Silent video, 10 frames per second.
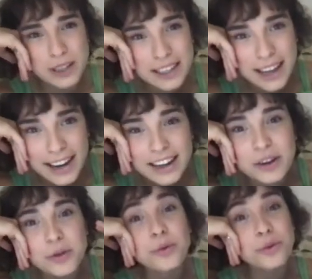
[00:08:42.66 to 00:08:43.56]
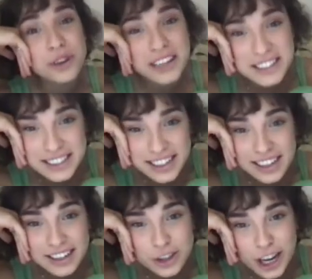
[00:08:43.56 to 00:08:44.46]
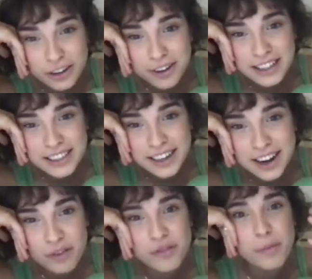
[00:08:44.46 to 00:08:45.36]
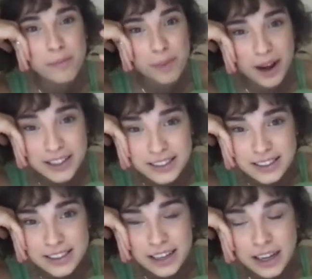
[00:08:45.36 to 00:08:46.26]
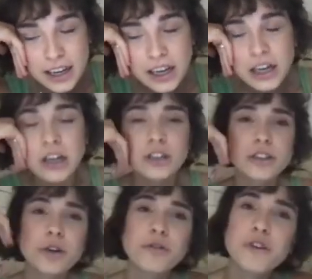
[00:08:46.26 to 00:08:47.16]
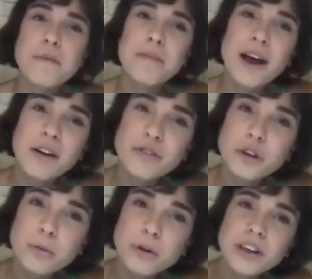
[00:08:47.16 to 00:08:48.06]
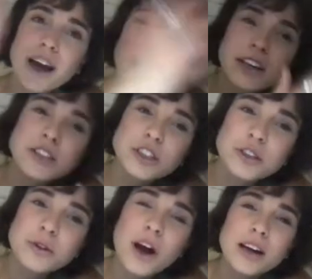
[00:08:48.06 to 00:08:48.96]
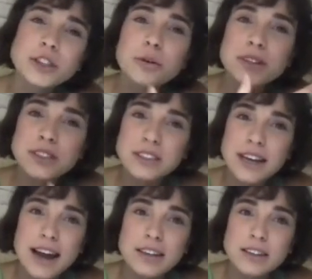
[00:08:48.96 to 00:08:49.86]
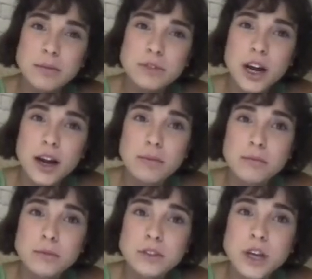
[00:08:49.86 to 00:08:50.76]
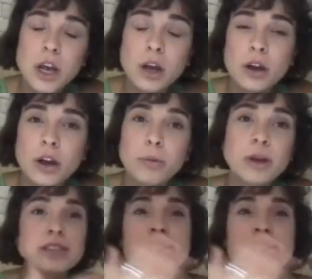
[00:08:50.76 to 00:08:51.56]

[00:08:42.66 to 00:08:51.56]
getting an audience in and generating enough of a buzz. So from that viewpoint, I do understand sometimes, because look,